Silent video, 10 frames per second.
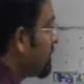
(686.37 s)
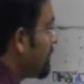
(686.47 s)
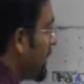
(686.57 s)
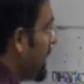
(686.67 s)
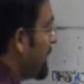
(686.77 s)

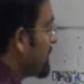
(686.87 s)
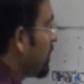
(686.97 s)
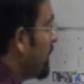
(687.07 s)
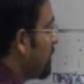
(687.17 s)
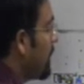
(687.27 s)
case, when
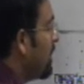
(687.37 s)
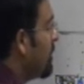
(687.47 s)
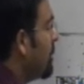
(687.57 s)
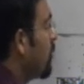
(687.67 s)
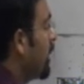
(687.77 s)
B will be
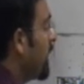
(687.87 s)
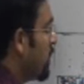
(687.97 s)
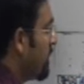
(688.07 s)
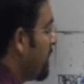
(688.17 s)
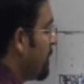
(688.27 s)
going into the
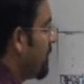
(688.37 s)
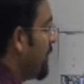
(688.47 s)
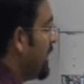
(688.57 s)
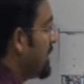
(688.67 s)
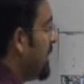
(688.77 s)
vapor
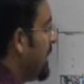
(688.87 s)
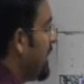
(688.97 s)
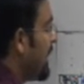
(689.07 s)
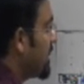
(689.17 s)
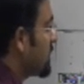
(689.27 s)
phase, A
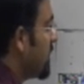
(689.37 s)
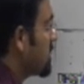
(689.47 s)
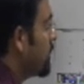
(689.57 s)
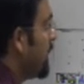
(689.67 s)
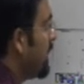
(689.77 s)
as well as
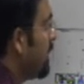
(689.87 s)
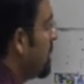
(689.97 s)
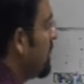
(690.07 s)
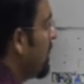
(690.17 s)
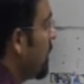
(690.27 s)
B,
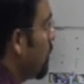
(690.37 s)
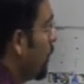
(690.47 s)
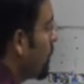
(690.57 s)
both